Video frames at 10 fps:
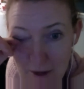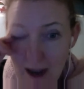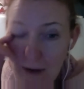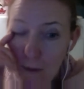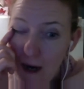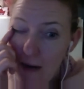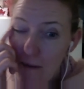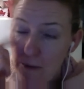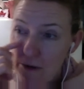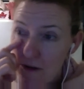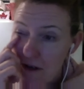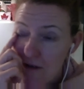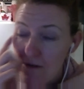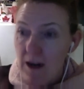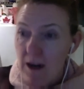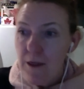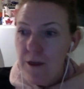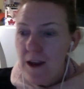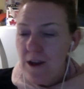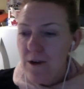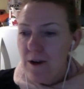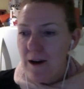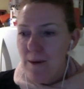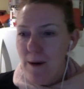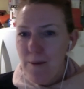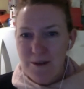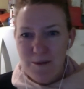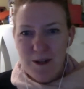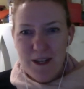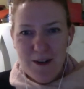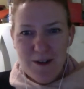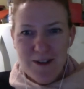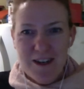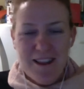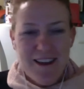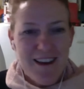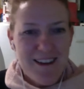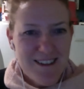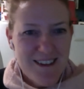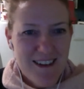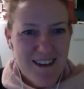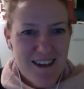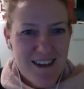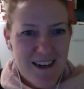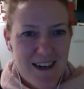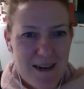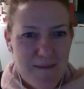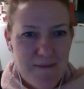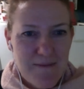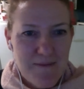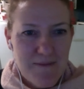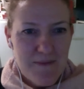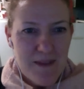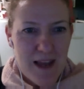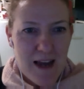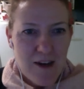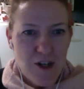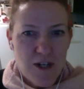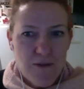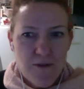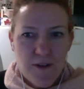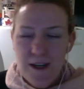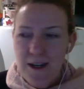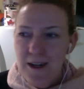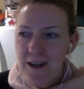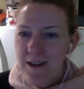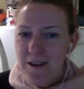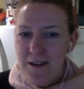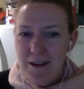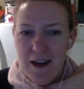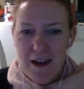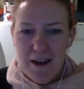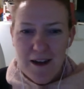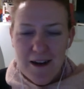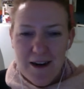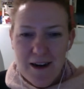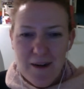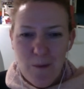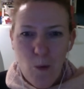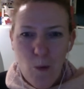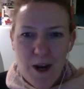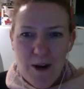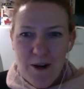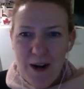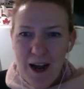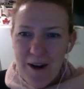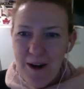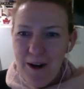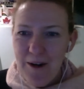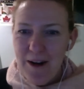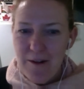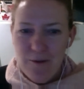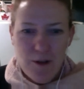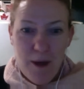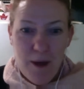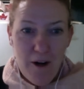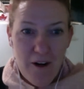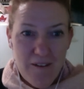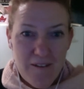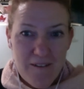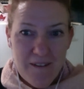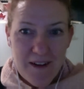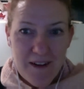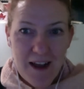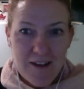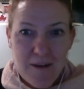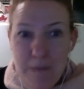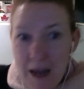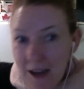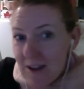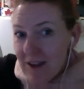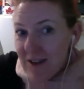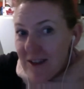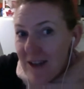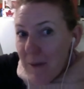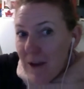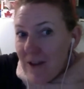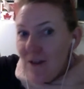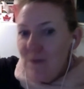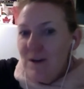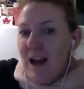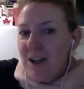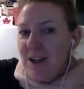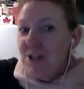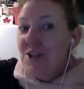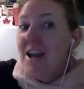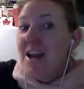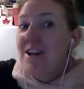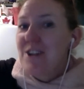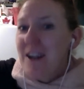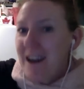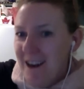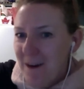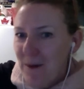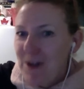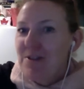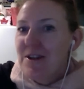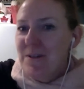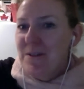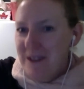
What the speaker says: and what can be preserved, I think you can come up with some really interesting things, and shift what you do and how you do it for the better, as a stepping stone to actually changing what you do.